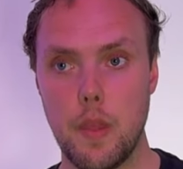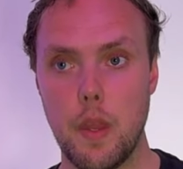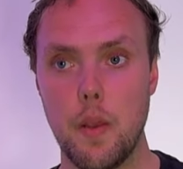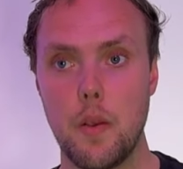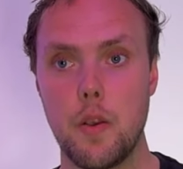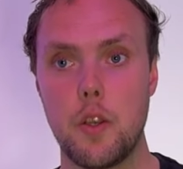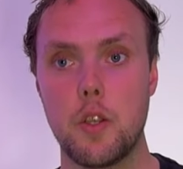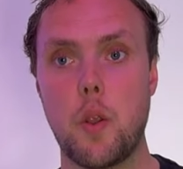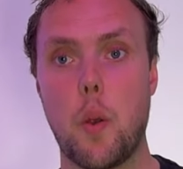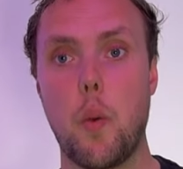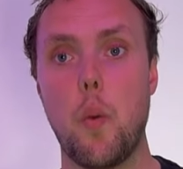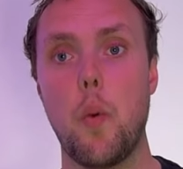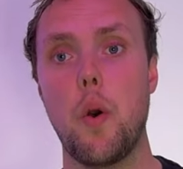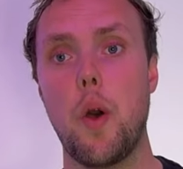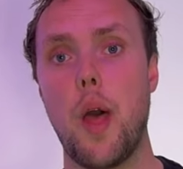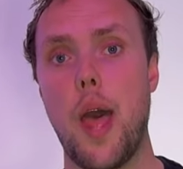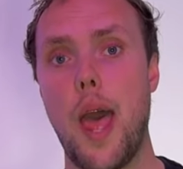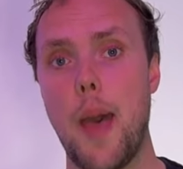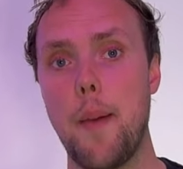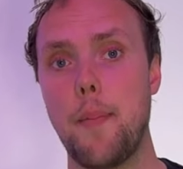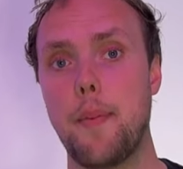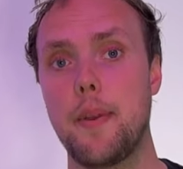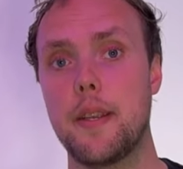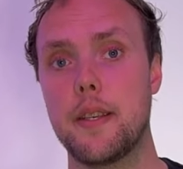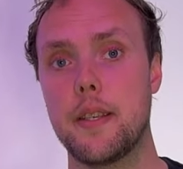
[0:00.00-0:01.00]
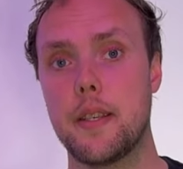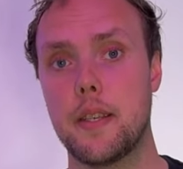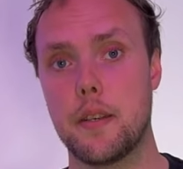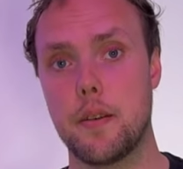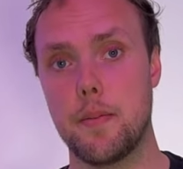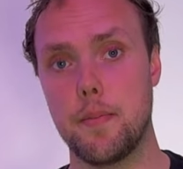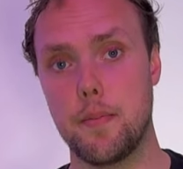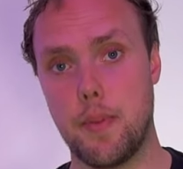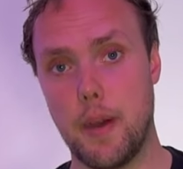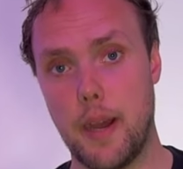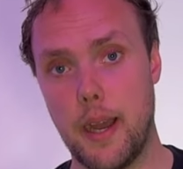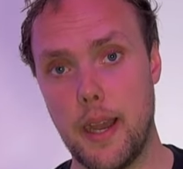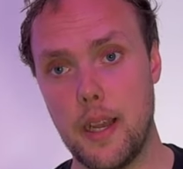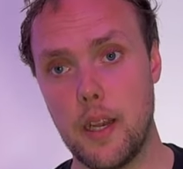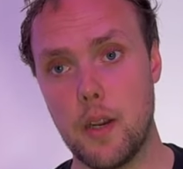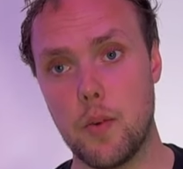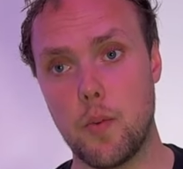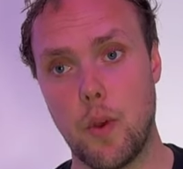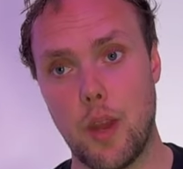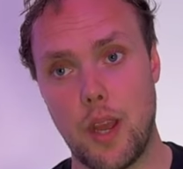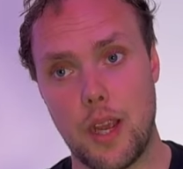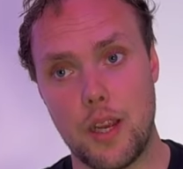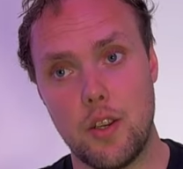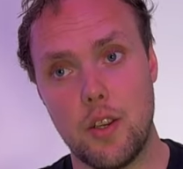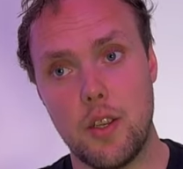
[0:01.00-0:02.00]
Because what will happen is the compiler
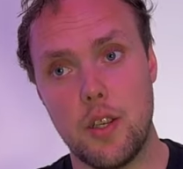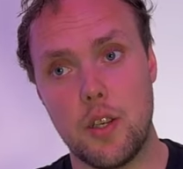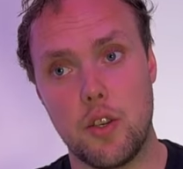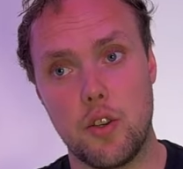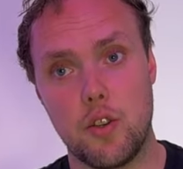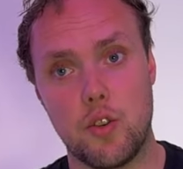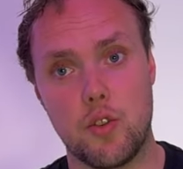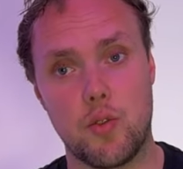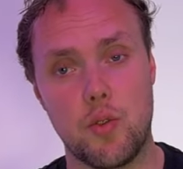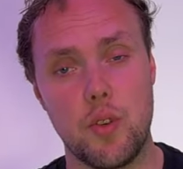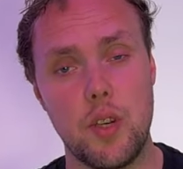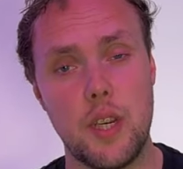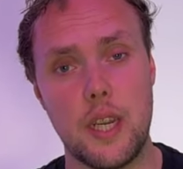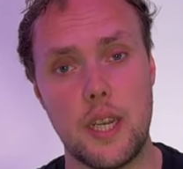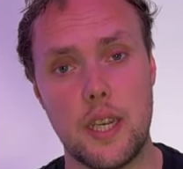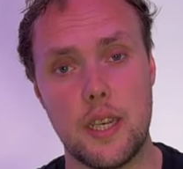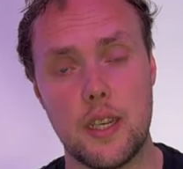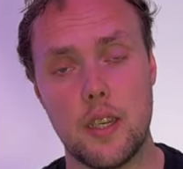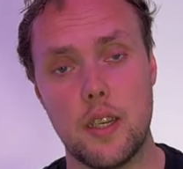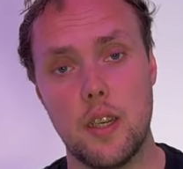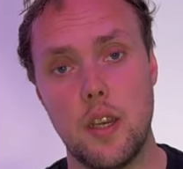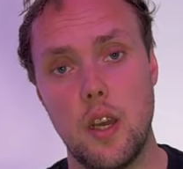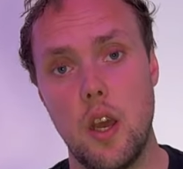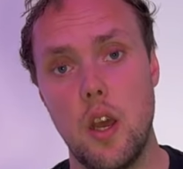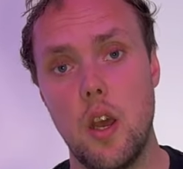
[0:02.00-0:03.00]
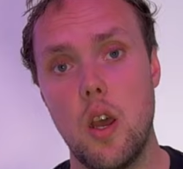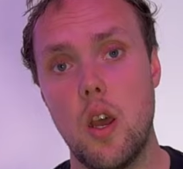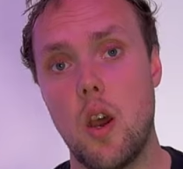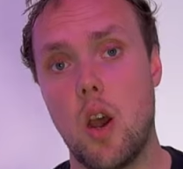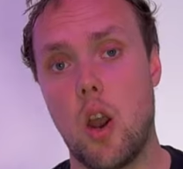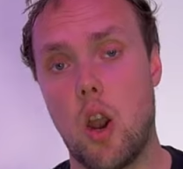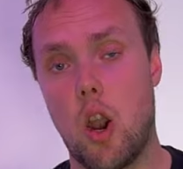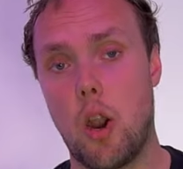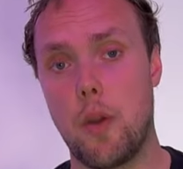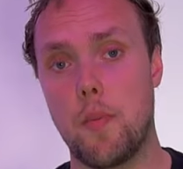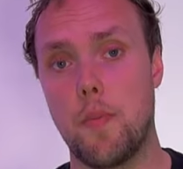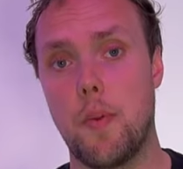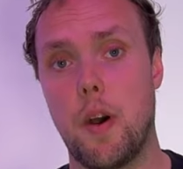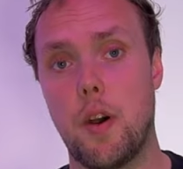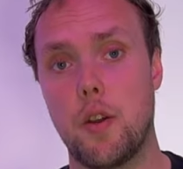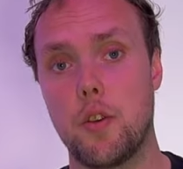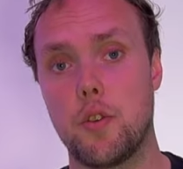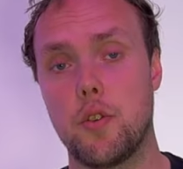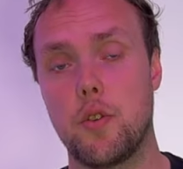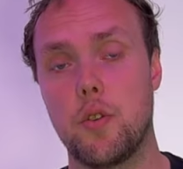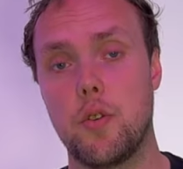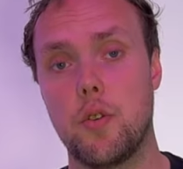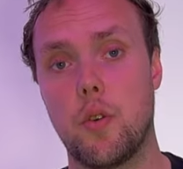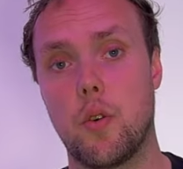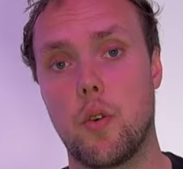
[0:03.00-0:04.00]
will actually treat our
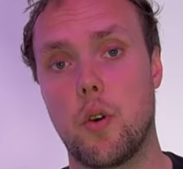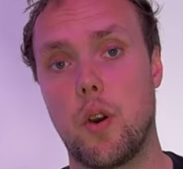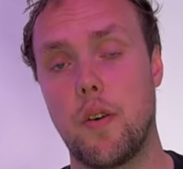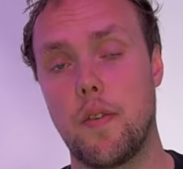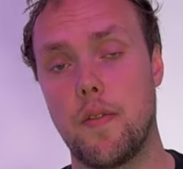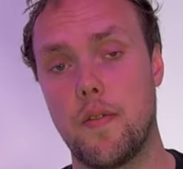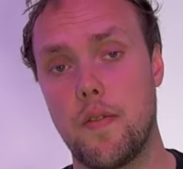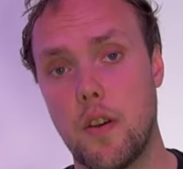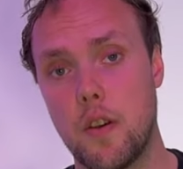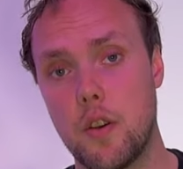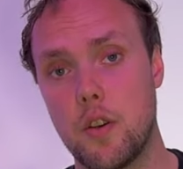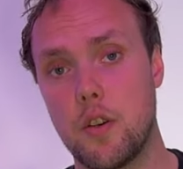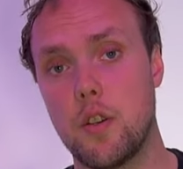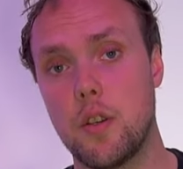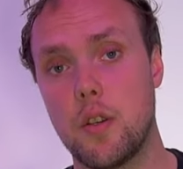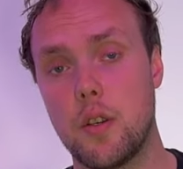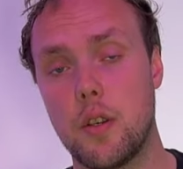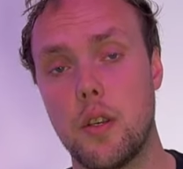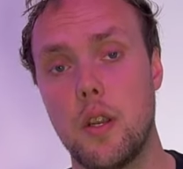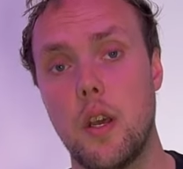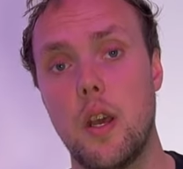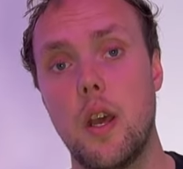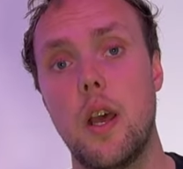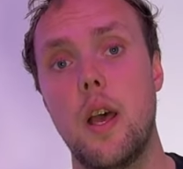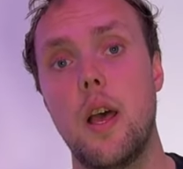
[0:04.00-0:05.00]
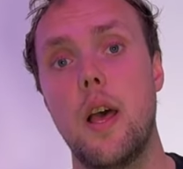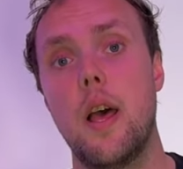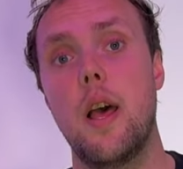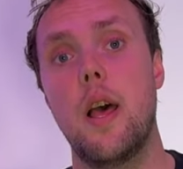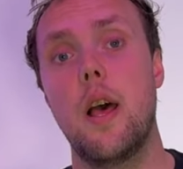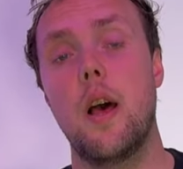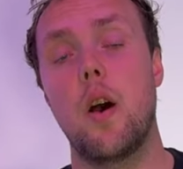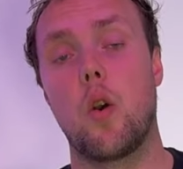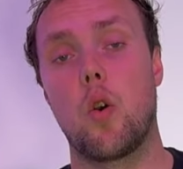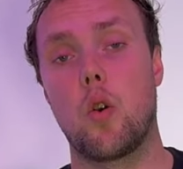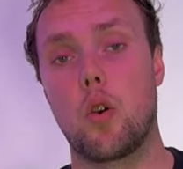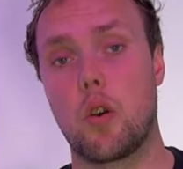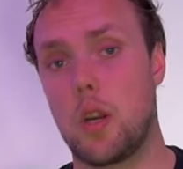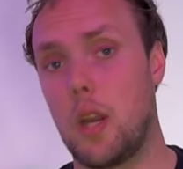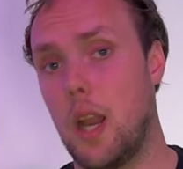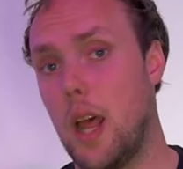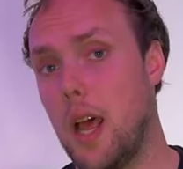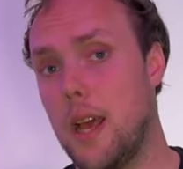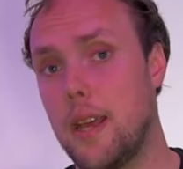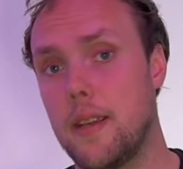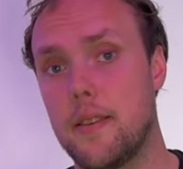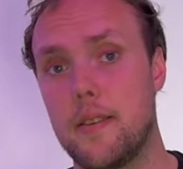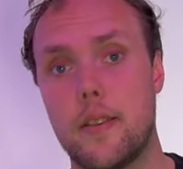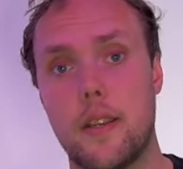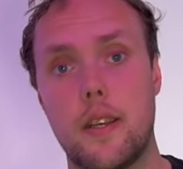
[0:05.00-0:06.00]
module or our function or
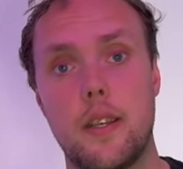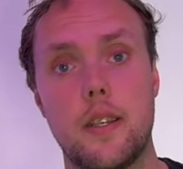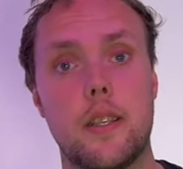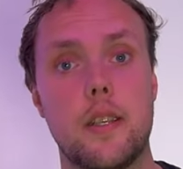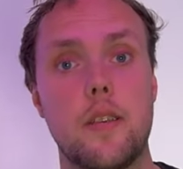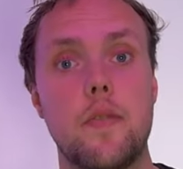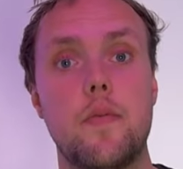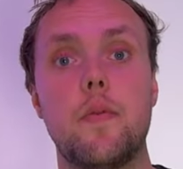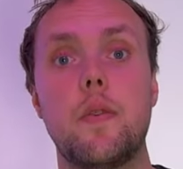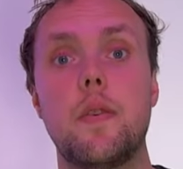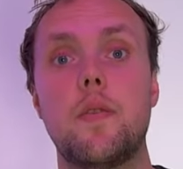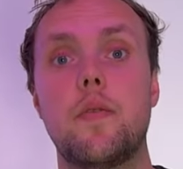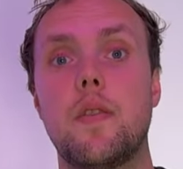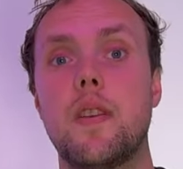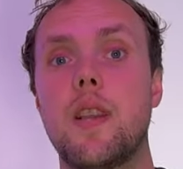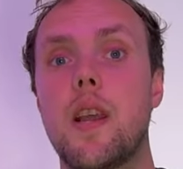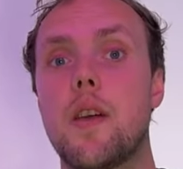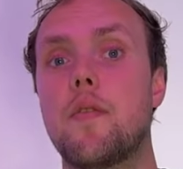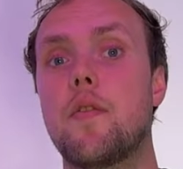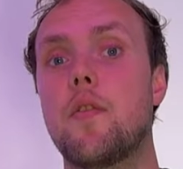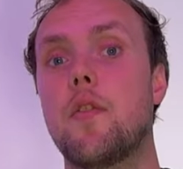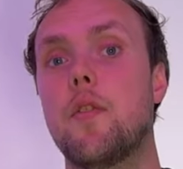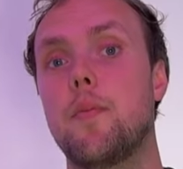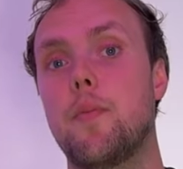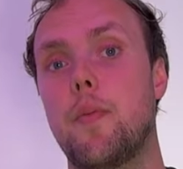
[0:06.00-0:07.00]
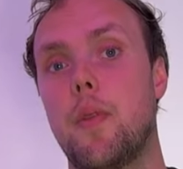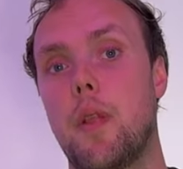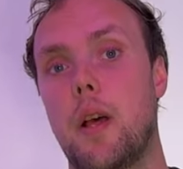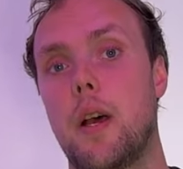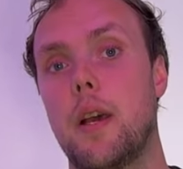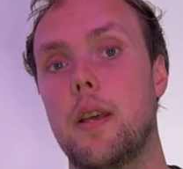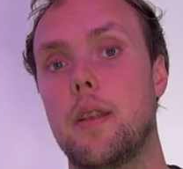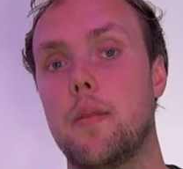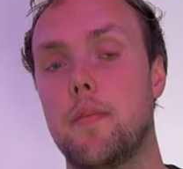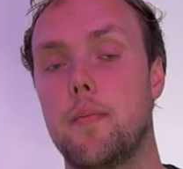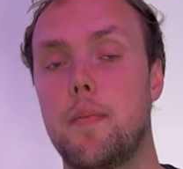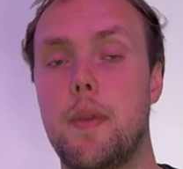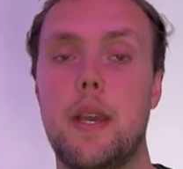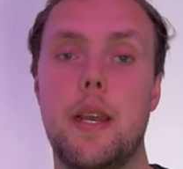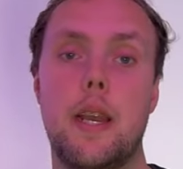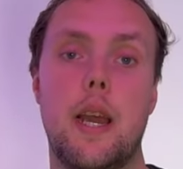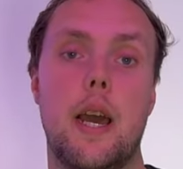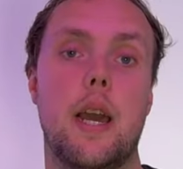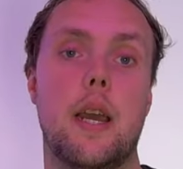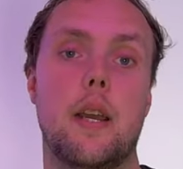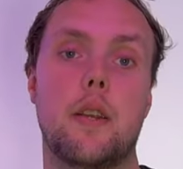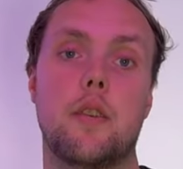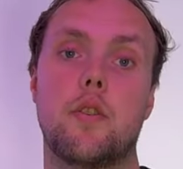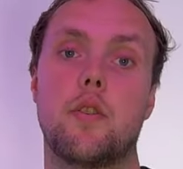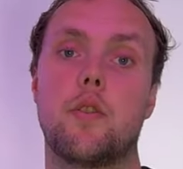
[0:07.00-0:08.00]
class as if we've never applied the main
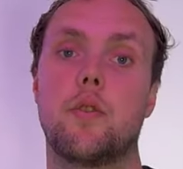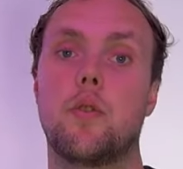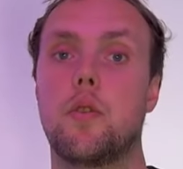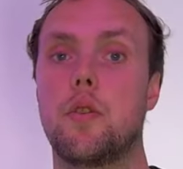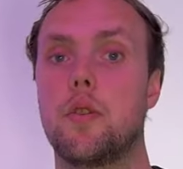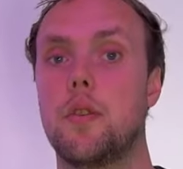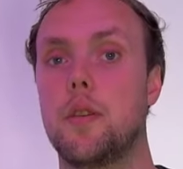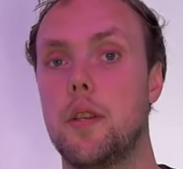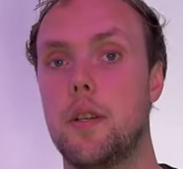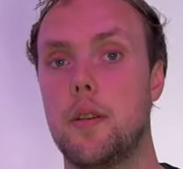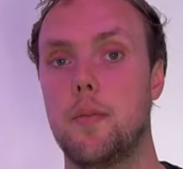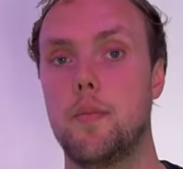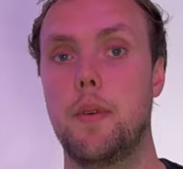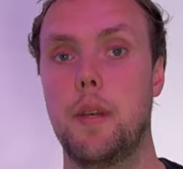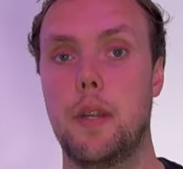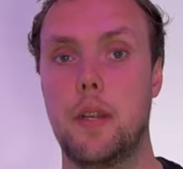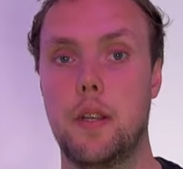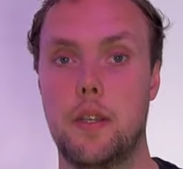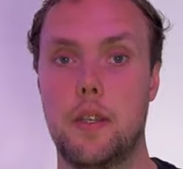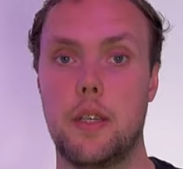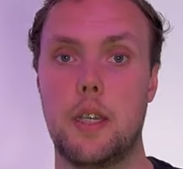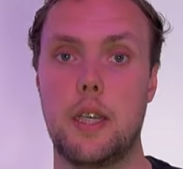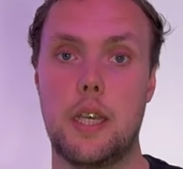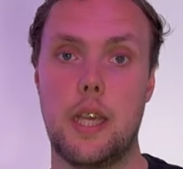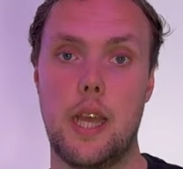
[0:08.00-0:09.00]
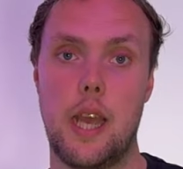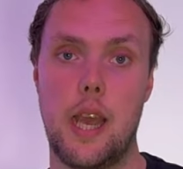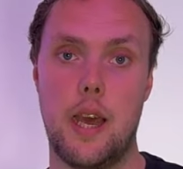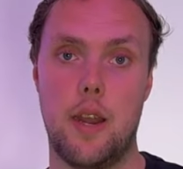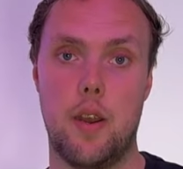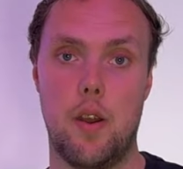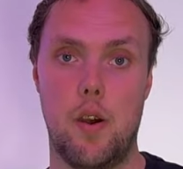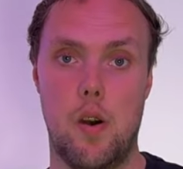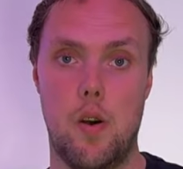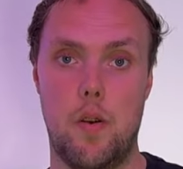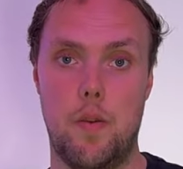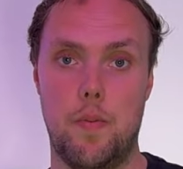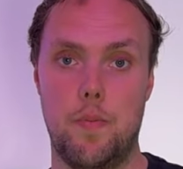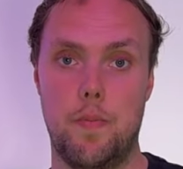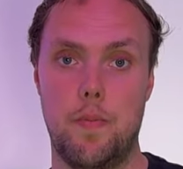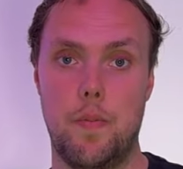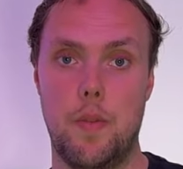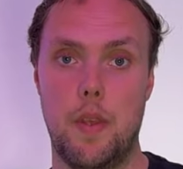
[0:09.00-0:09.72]
actor or sendability at all.